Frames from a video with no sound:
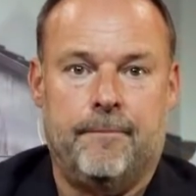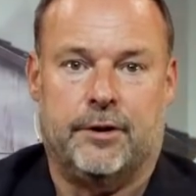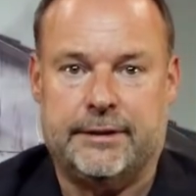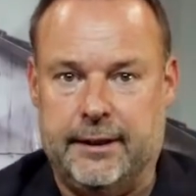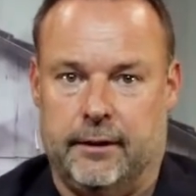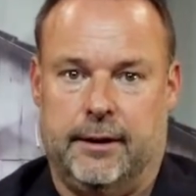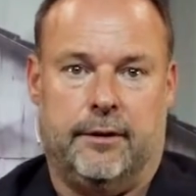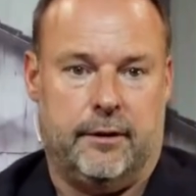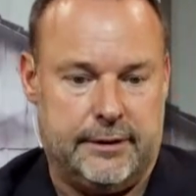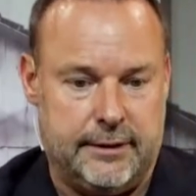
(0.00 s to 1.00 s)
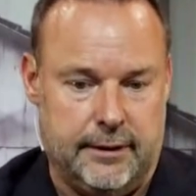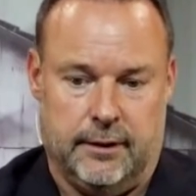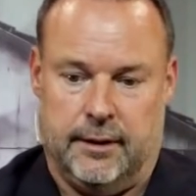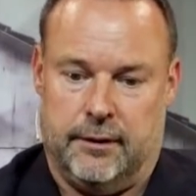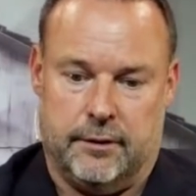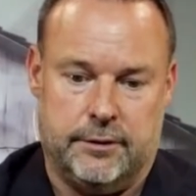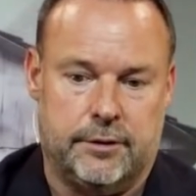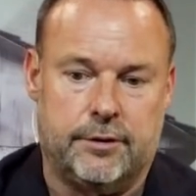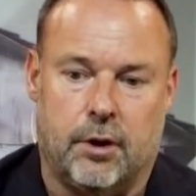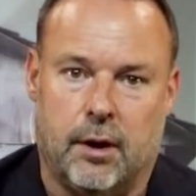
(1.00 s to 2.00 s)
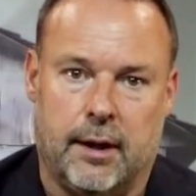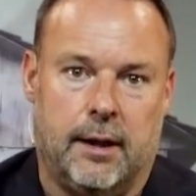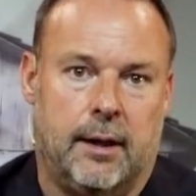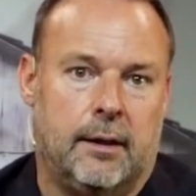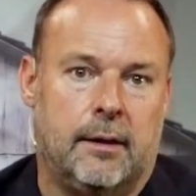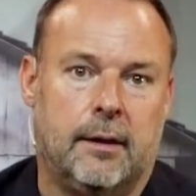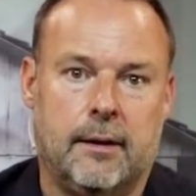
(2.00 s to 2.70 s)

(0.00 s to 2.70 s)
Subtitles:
there's killing, there's stealing, there's destroying.